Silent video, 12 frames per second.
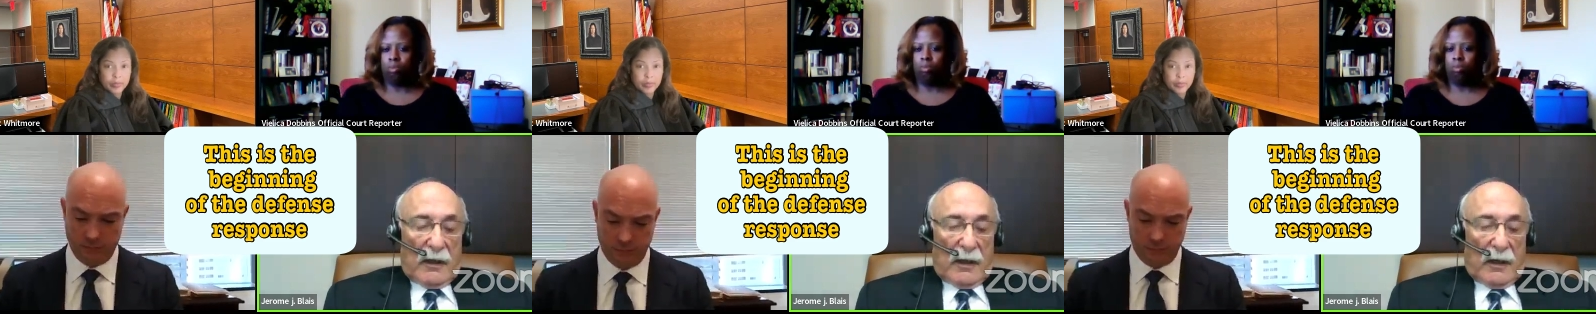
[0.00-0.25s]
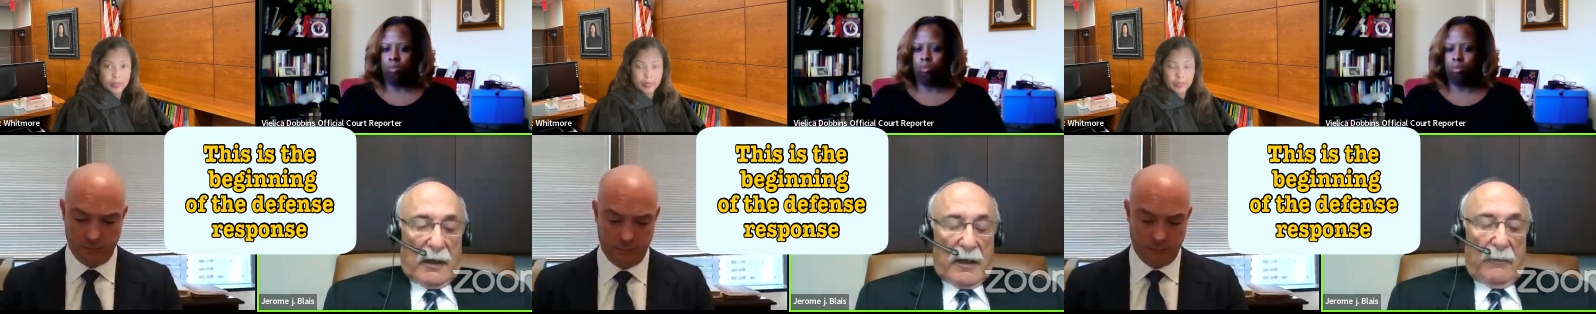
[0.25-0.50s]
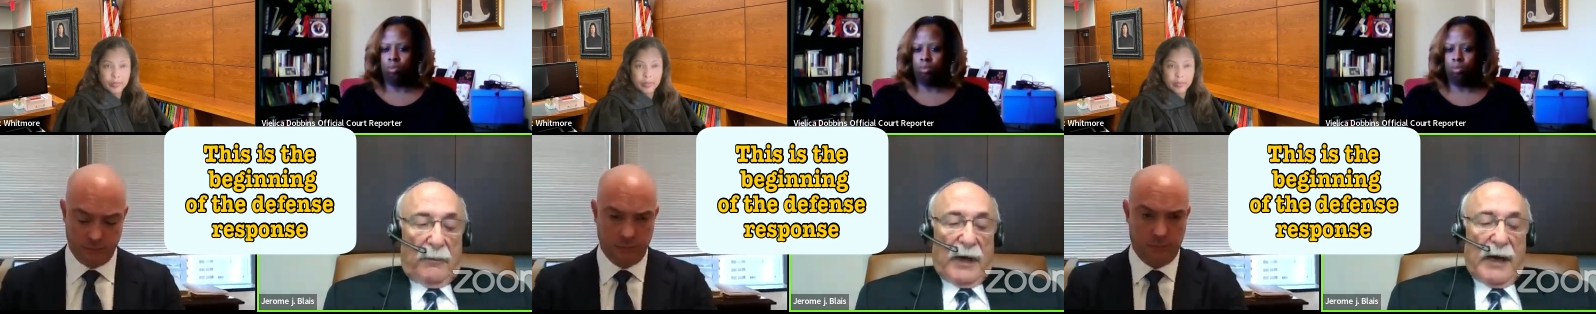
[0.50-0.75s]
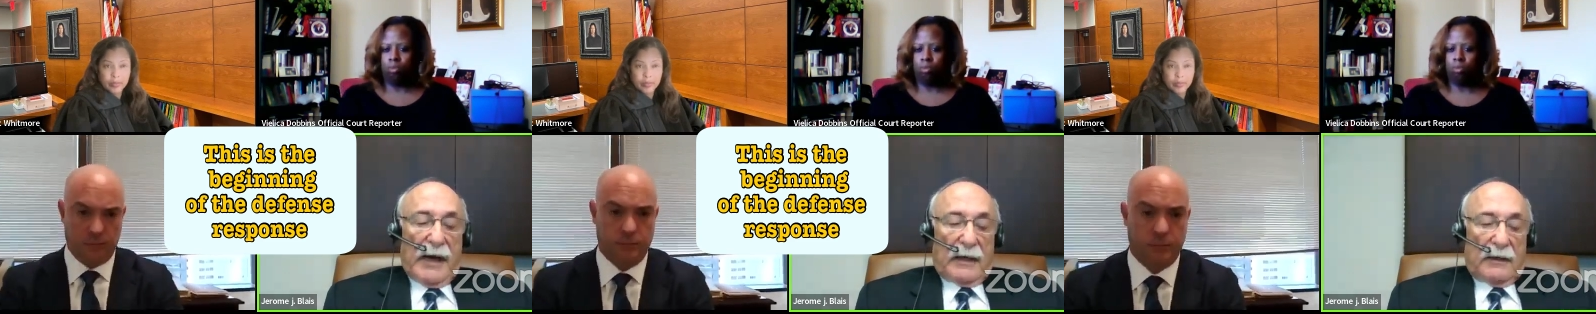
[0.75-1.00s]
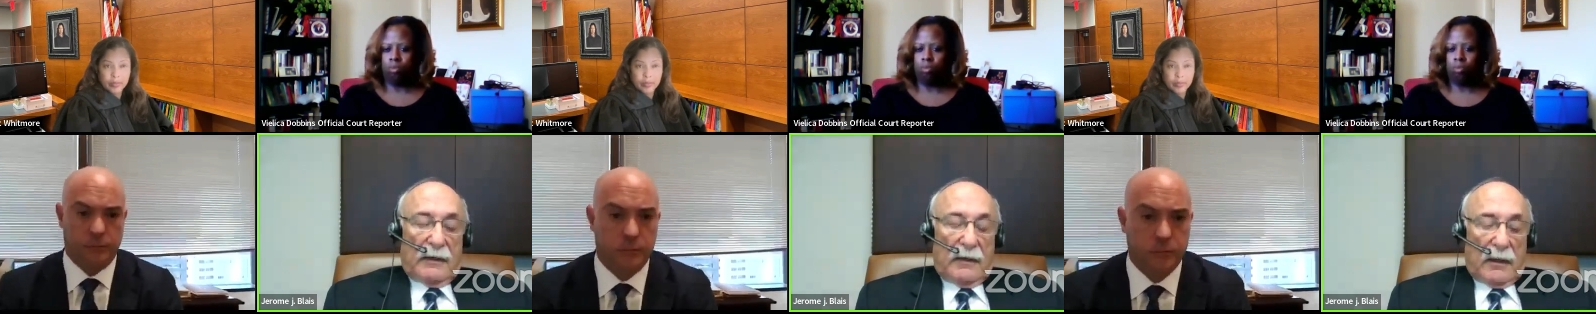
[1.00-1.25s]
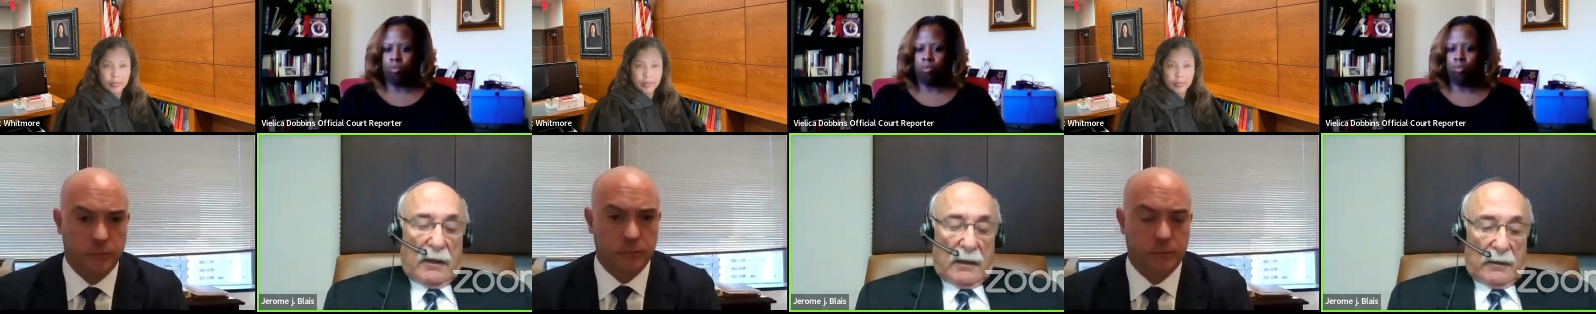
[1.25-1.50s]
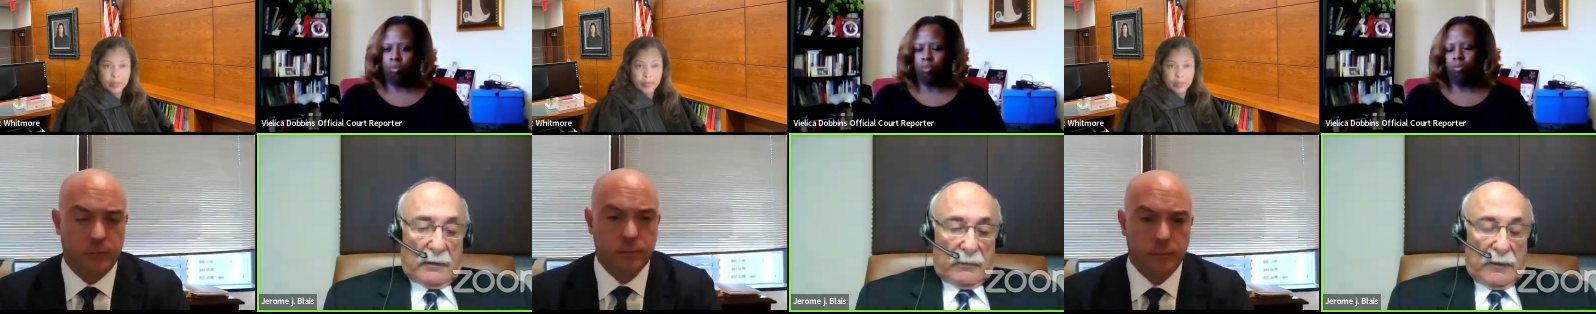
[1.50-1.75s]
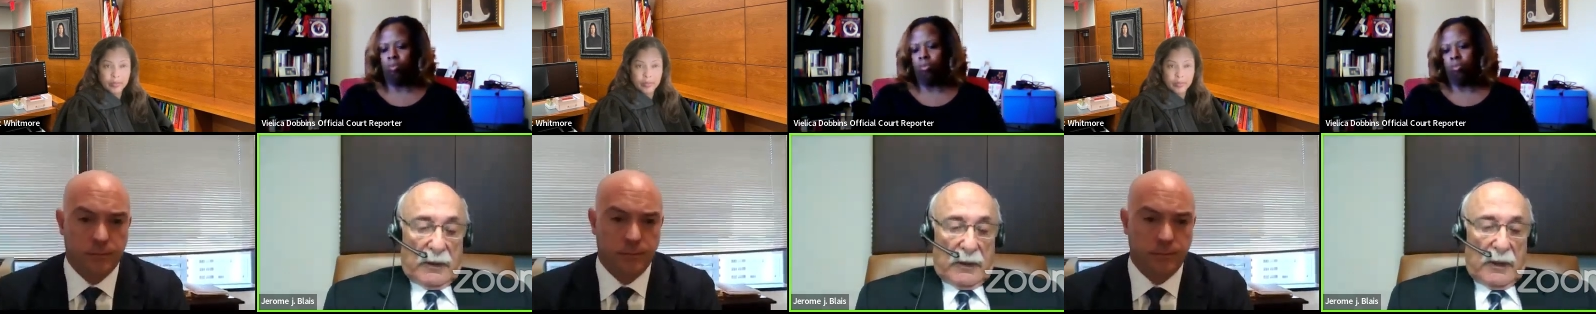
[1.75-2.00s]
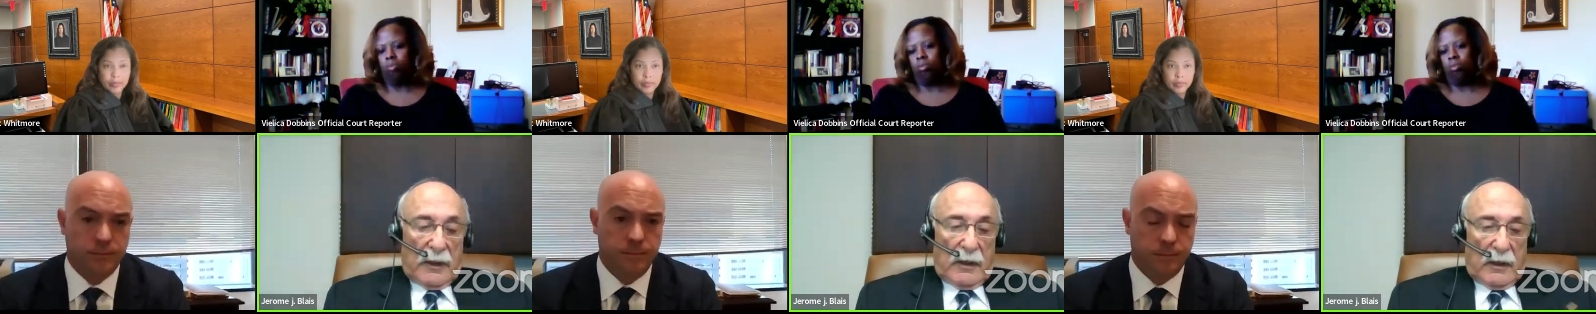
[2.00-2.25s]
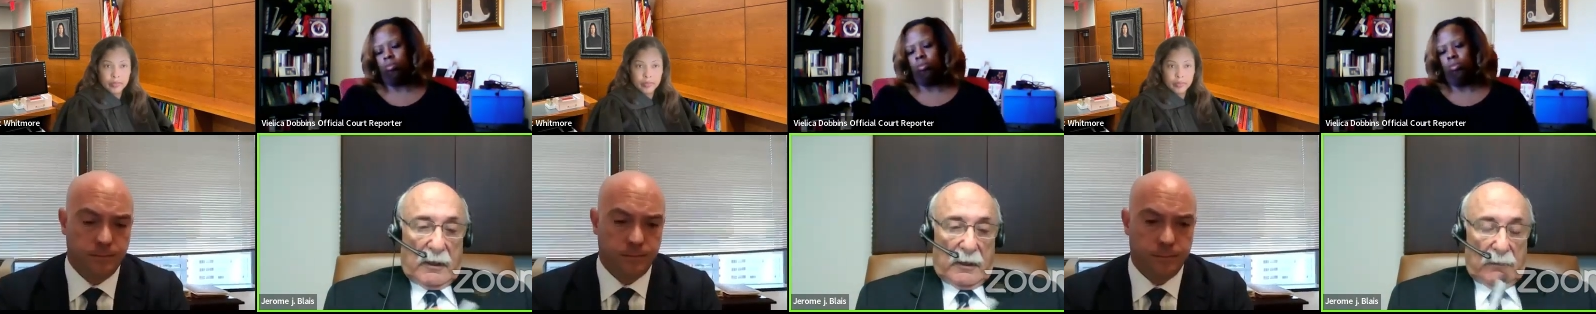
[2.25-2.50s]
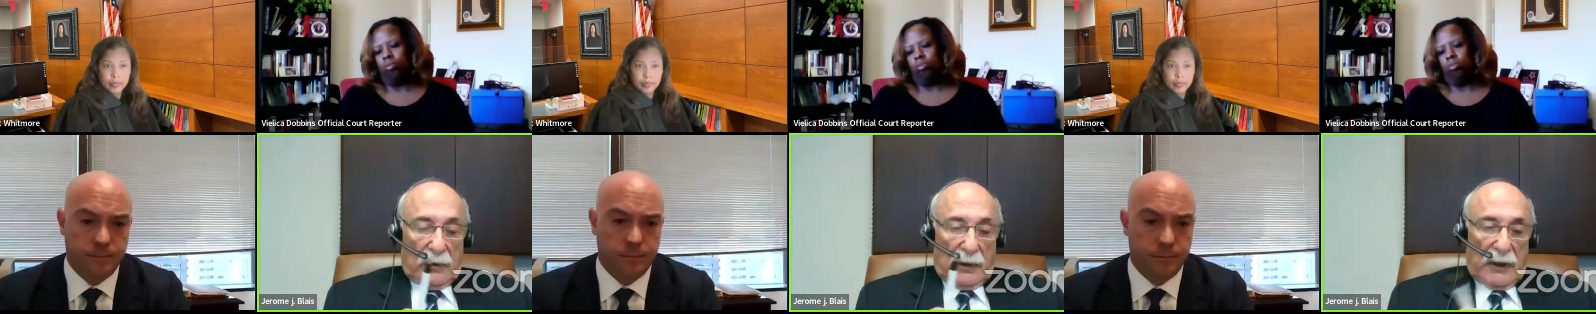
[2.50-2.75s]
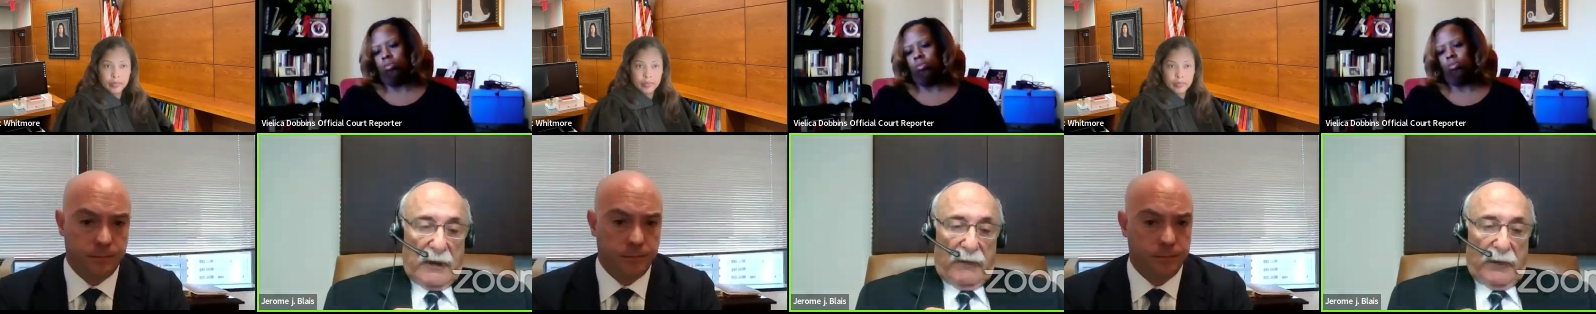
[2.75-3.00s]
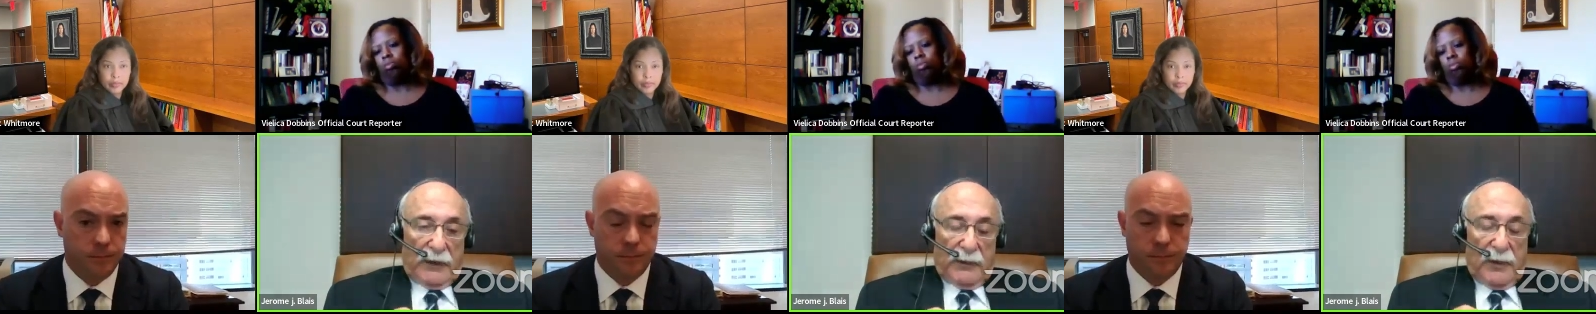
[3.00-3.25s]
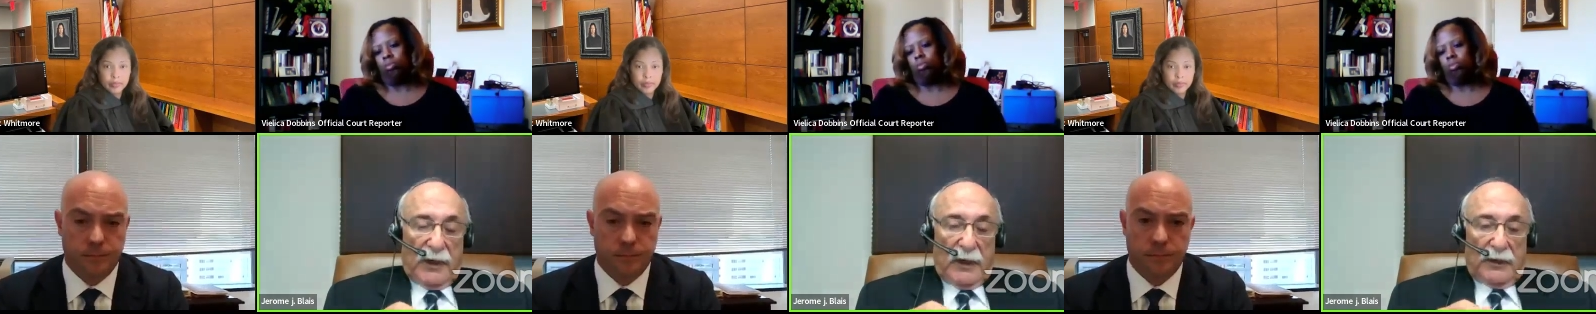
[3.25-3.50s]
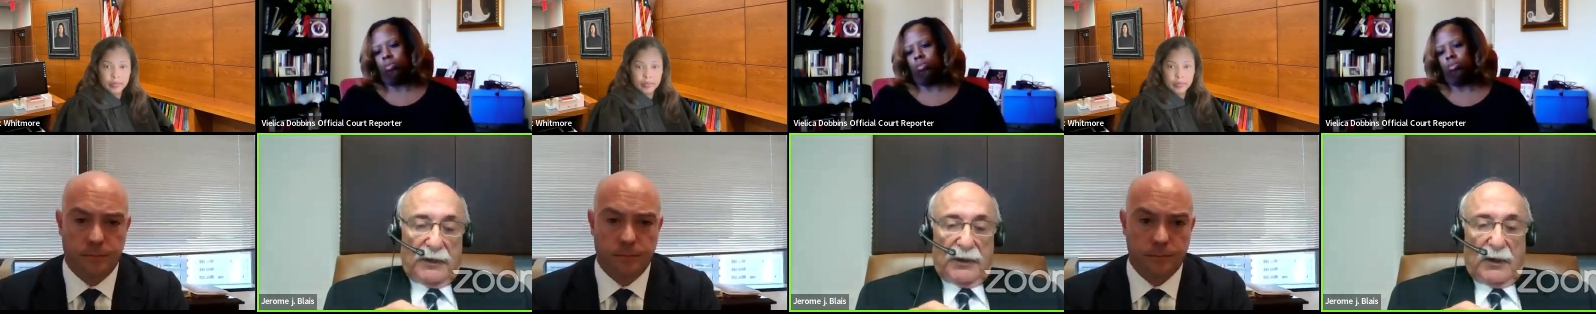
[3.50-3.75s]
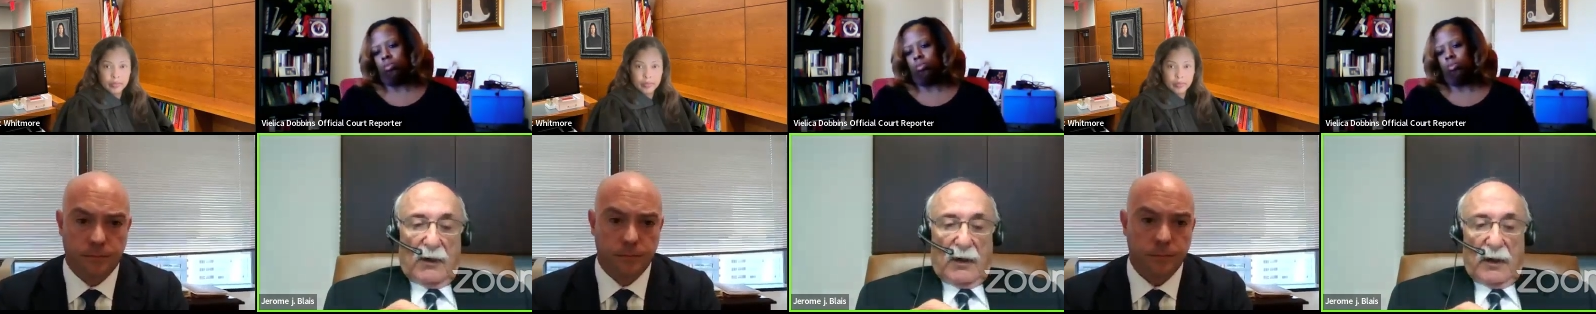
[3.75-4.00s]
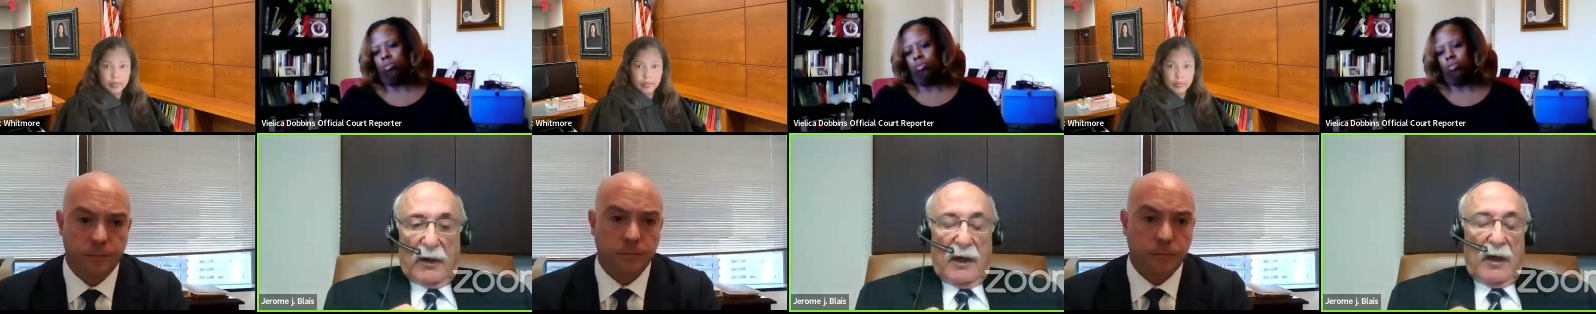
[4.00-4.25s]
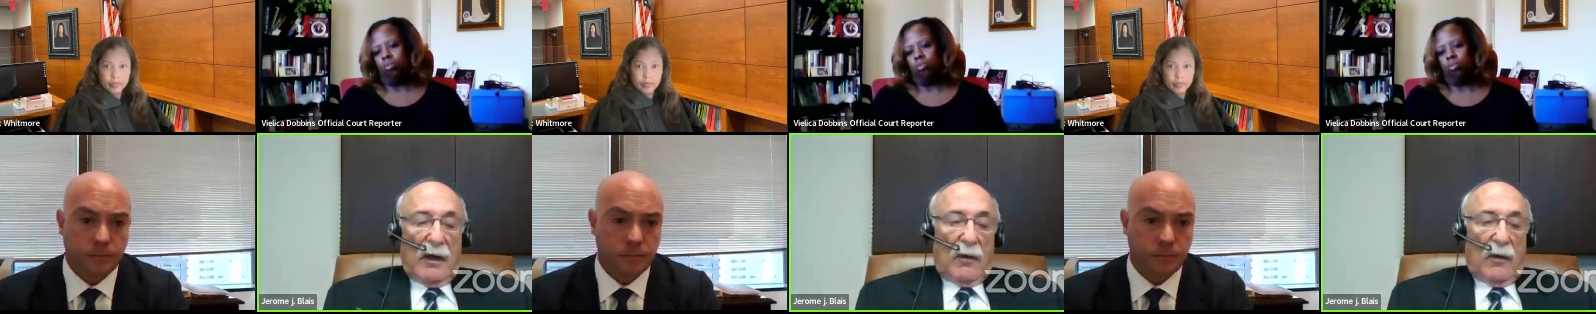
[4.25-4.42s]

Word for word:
Speaker 1: uh impact uh, the uh, relief that's being sought.